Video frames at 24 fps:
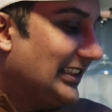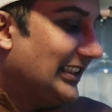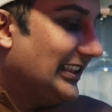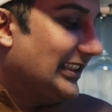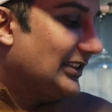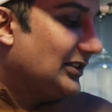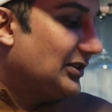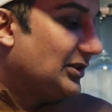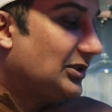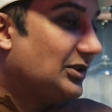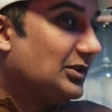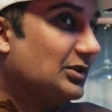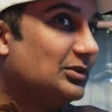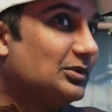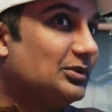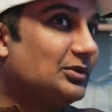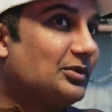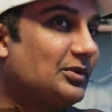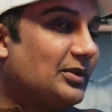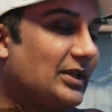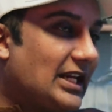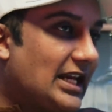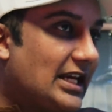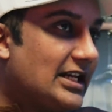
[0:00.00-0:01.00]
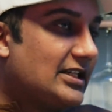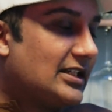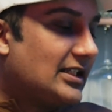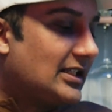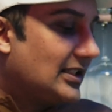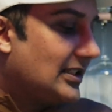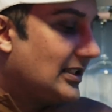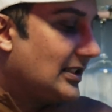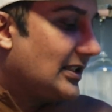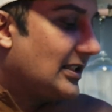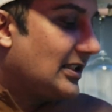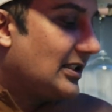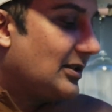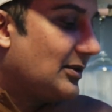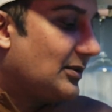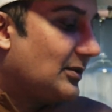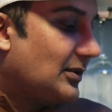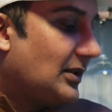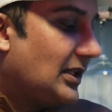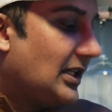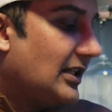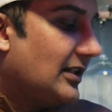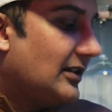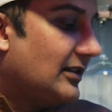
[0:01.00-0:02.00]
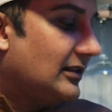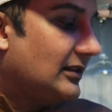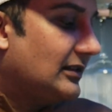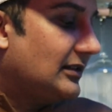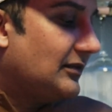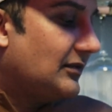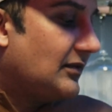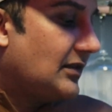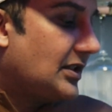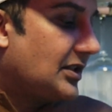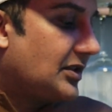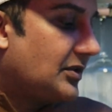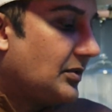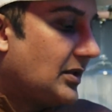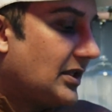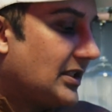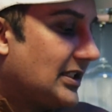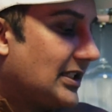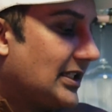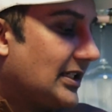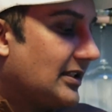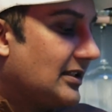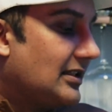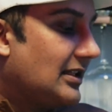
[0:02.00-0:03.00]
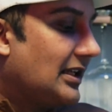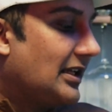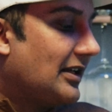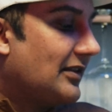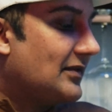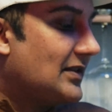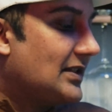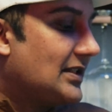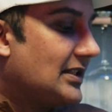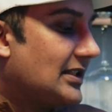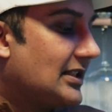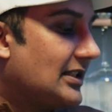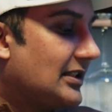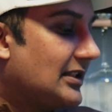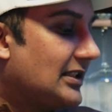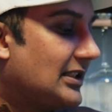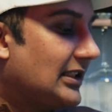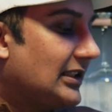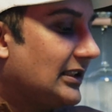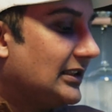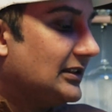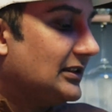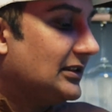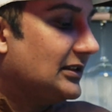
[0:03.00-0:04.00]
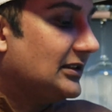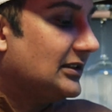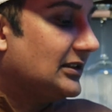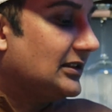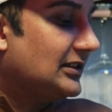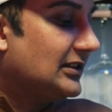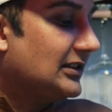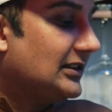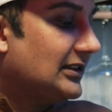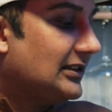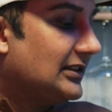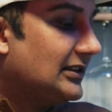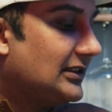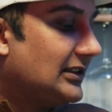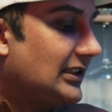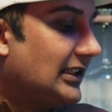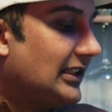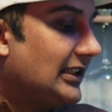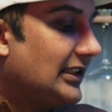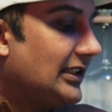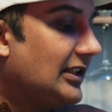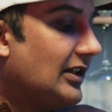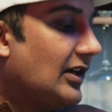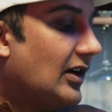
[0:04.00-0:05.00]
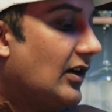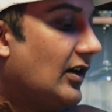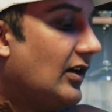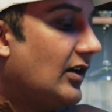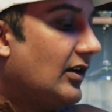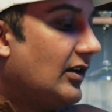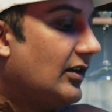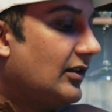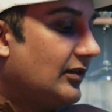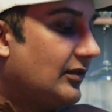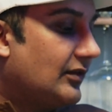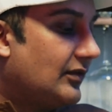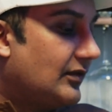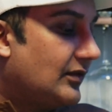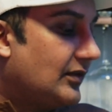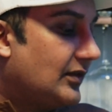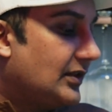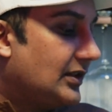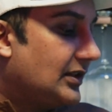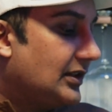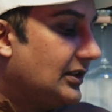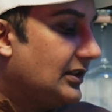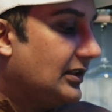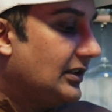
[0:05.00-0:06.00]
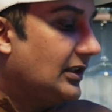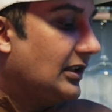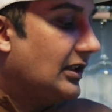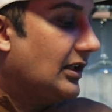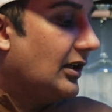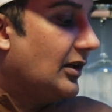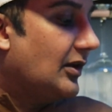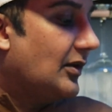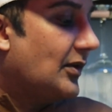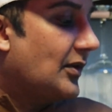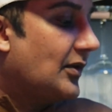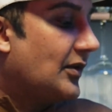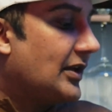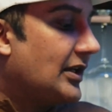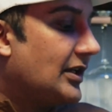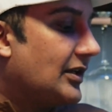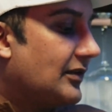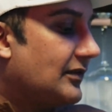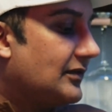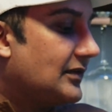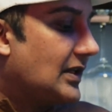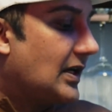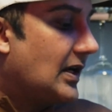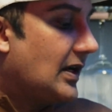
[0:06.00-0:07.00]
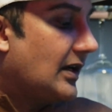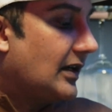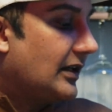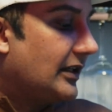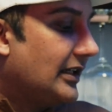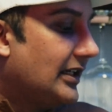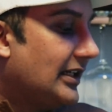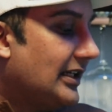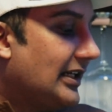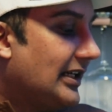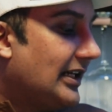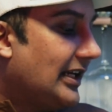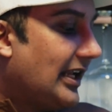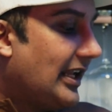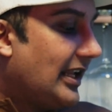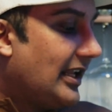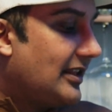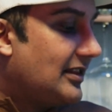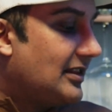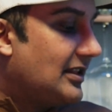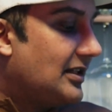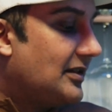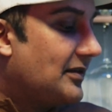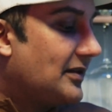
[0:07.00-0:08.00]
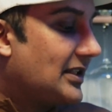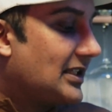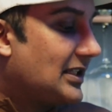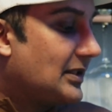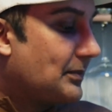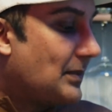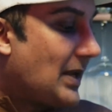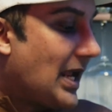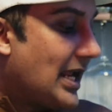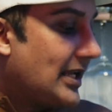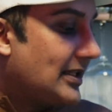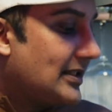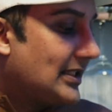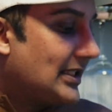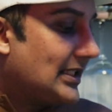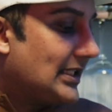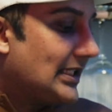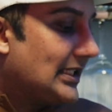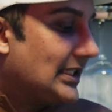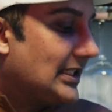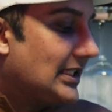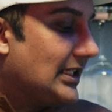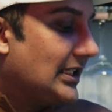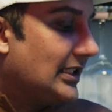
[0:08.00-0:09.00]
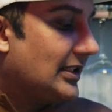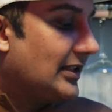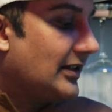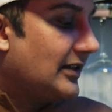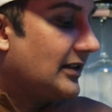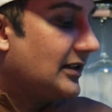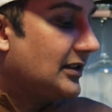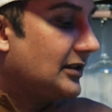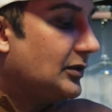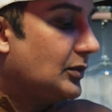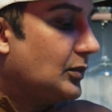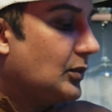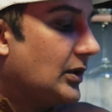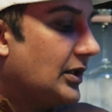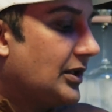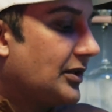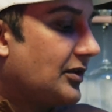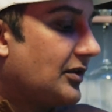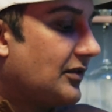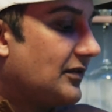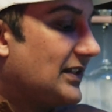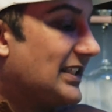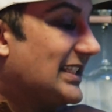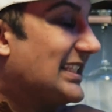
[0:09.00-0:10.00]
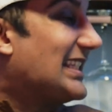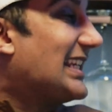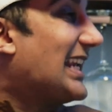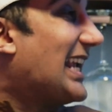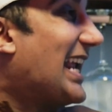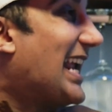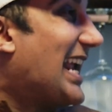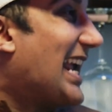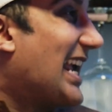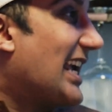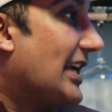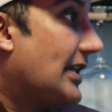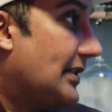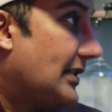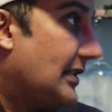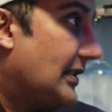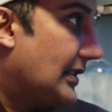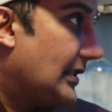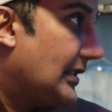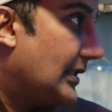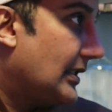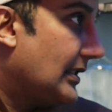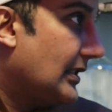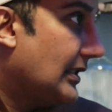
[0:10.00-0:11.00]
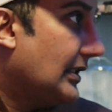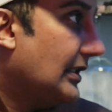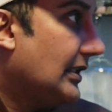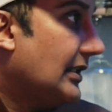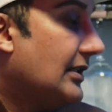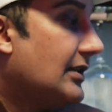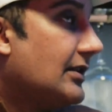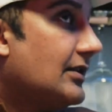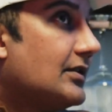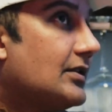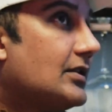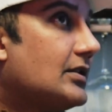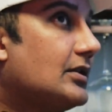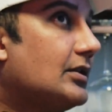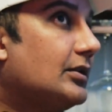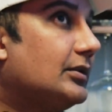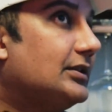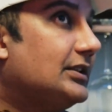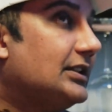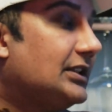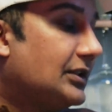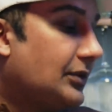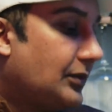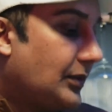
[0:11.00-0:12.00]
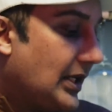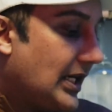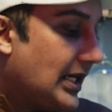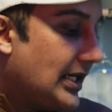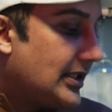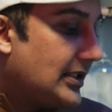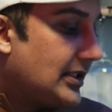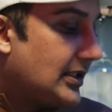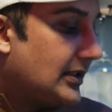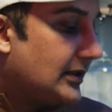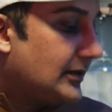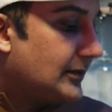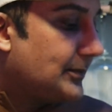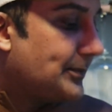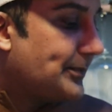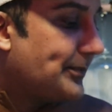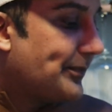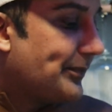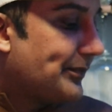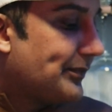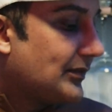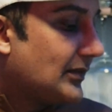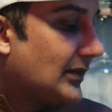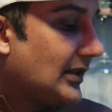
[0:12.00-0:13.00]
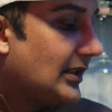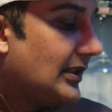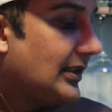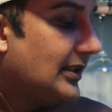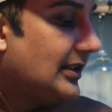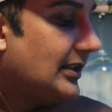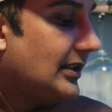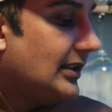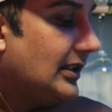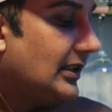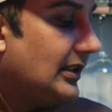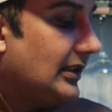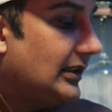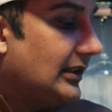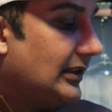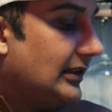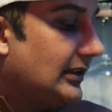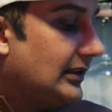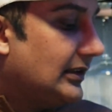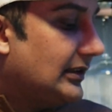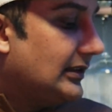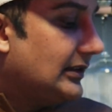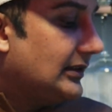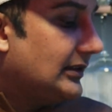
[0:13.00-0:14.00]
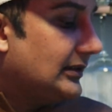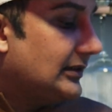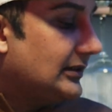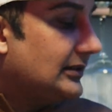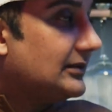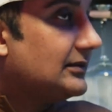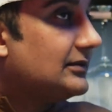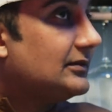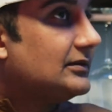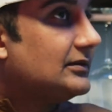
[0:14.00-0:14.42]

And through creation, so here verse 1 says the heavens are telling of the glory of God, and their expanse is declaring the work of his hands. So the creation also